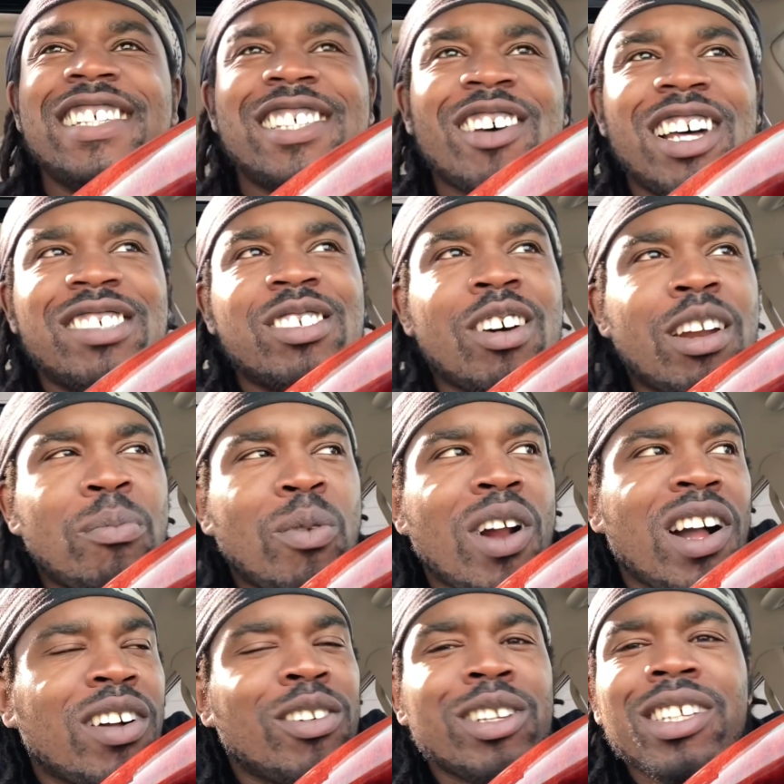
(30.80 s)
so I saw the
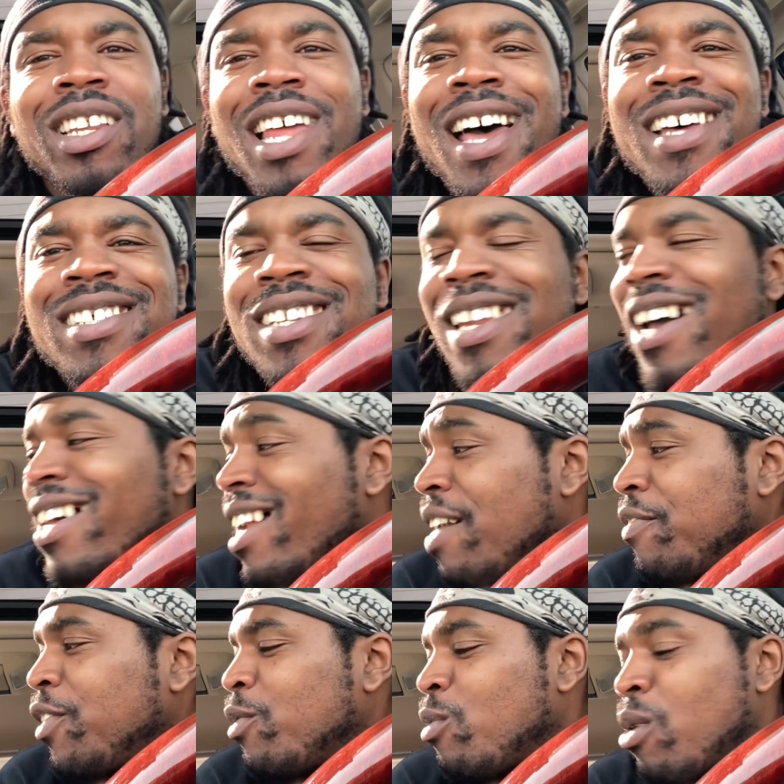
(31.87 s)
Bronco last night
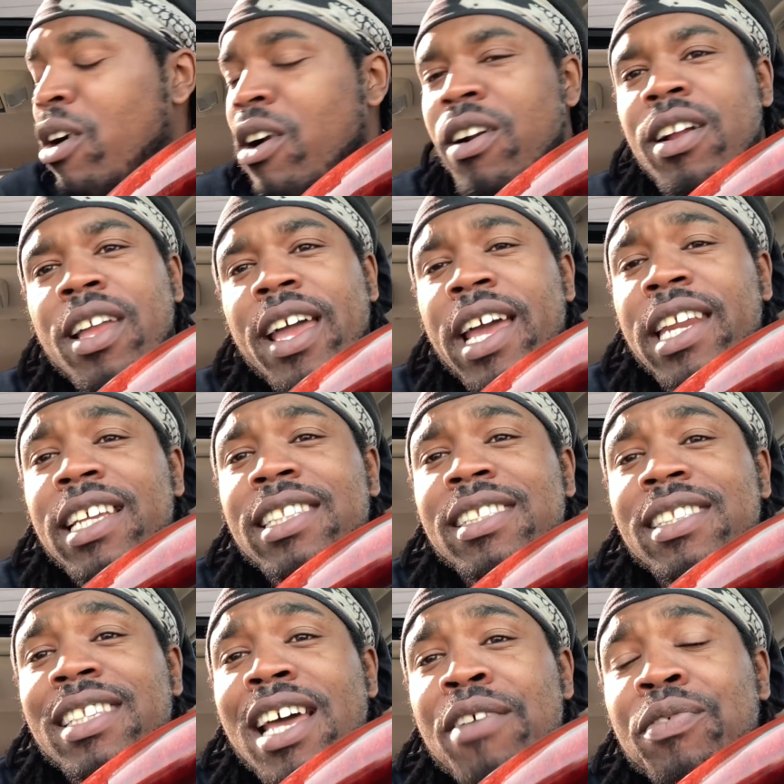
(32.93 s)
after work and it
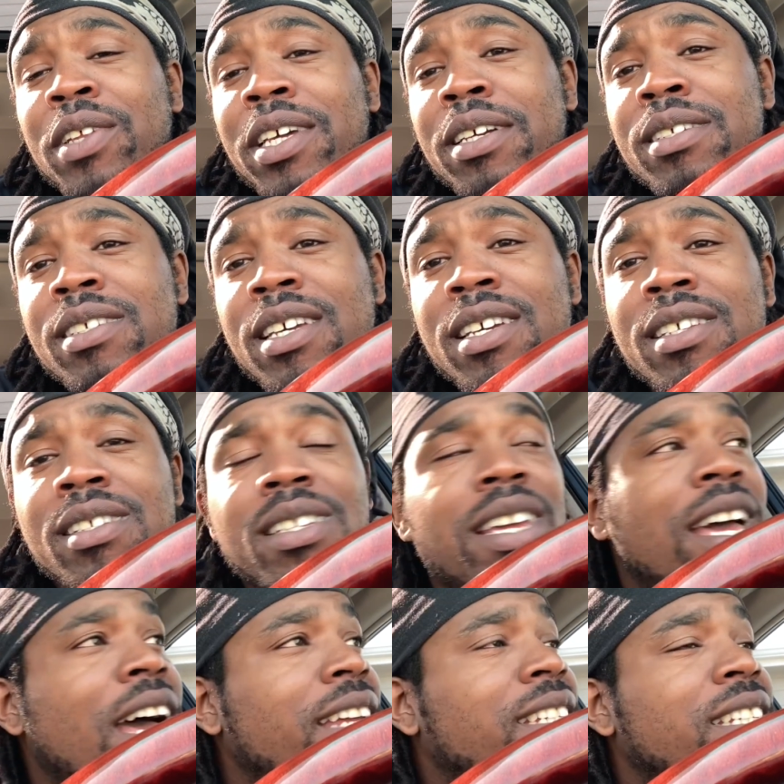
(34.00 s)
definitely exists.
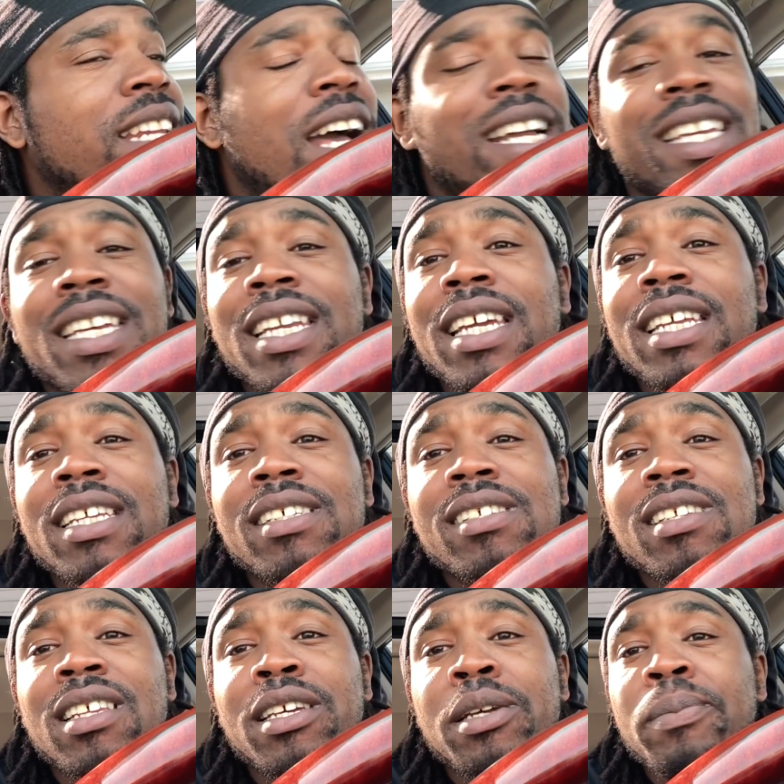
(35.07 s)
I did not get any
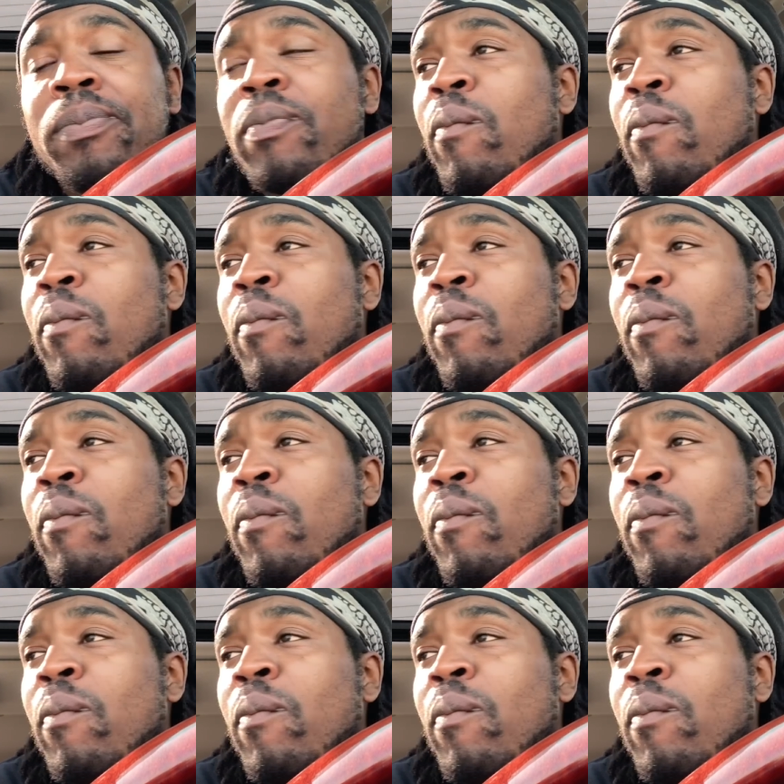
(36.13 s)
sleep.